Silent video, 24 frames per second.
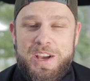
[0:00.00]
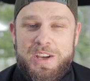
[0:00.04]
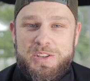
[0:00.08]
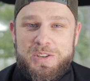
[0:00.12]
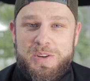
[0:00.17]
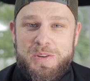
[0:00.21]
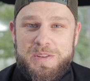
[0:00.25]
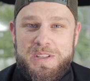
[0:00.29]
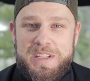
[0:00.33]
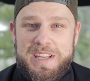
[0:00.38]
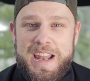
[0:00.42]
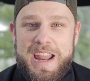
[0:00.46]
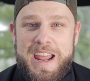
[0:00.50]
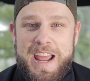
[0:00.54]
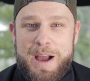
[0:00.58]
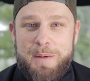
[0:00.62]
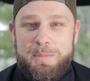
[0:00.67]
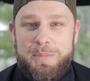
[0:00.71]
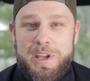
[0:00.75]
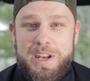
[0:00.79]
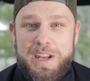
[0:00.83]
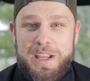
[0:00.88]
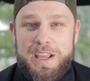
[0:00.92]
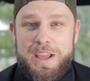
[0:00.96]
so today
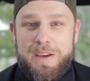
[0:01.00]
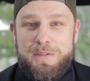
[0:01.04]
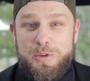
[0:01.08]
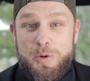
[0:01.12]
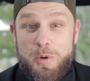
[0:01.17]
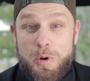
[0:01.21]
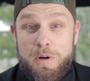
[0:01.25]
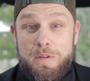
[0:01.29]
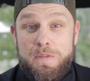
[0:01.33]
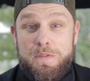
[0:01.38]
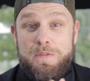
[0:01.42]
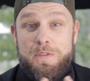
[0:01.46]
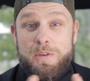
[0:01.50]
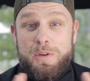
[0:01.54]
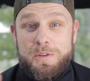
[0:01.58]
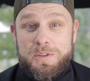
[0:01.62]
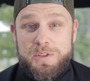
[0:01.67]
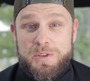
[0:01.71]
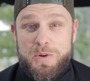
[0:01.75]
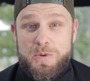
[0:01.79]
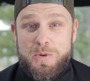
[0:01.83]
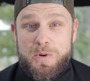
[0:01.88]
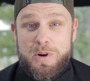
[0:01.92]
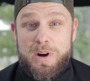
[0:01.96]
I'm gonna give you a full
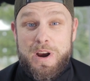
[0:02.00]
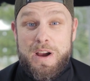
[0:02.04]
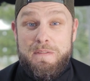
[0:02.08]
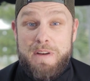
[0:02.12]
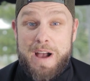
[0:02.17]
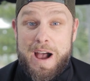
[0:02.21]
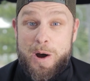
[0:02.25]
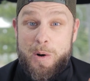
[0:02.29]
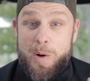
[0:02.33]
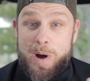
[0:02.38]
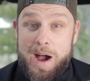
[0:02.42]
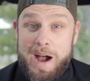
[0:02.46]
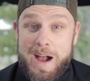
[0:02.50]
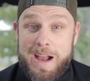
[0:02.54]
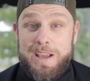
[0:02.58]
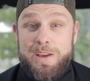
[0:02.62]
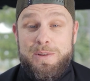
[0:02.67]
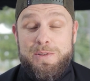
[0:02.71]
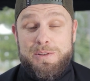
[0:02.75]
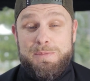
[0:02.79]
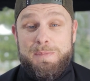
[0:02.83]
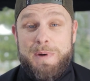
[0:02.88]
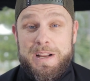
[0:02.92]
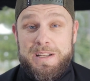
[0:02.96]
tour of how I
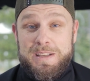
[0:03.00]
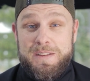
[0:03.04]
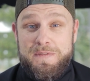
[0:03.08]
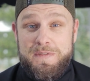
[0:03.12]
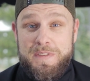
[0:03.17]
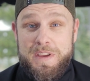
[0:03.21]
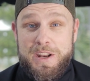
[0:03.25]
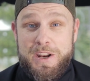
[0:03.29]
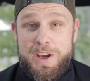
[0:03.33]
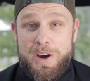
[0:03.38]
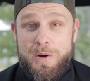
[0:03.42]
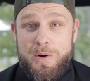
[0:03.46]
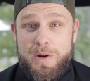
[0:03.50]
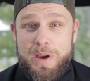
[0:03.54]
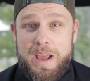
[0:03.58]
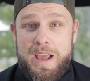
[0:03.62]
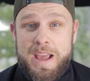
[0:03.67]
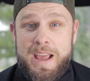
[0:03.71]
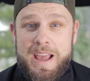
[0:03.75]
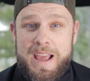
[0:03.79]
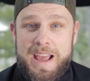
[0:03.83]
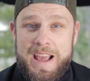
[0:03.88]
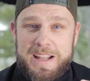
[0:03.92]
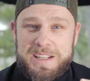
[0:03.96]
use my Tofino
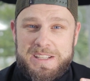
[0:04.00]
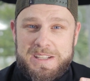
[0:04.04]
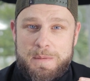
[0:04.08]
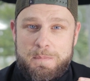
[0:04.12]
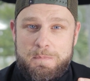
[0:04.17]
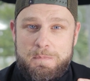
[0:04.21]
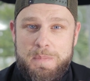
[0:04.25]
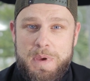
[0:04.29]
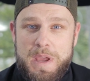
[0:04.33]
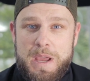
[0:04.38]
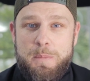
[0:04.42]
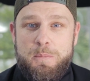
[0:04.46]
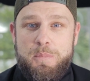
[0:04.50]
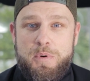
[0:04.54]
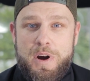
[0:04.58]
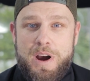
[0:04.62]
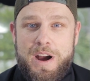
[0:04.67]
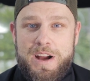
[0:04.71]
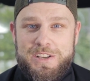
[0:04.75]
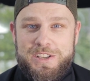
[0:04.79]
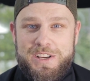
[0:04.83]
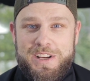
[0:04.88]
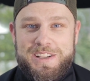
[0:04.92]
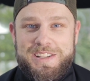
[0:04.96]
and some big
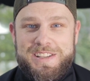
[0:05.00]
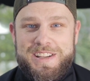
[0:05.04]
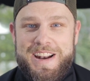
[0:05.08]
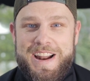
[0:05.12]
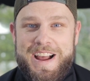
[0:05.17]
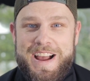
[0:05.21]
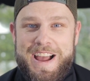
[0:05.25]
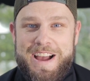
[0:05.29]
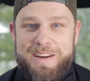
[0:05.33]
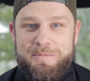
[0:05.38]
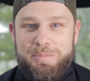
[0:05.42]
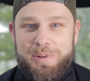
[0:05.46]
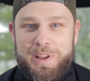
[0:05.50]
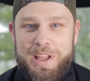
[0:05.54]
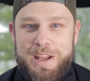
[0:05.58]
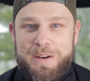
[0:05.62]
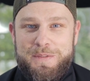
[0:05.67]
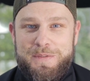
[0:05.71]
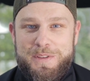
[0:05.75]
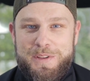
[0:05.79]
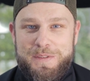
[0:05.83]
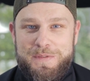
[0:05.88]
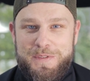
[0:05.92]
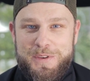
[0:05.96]
projects that I have
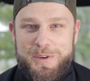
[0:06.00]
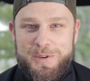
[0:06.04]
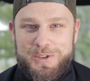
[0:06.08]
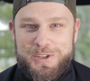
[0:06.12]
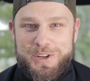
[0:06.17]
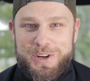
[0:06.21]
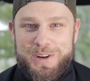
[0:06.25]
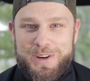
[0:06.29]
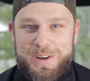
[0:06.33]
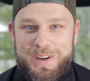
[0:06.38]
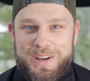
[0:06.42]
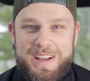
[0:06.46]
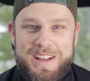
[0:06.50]
planned for the future.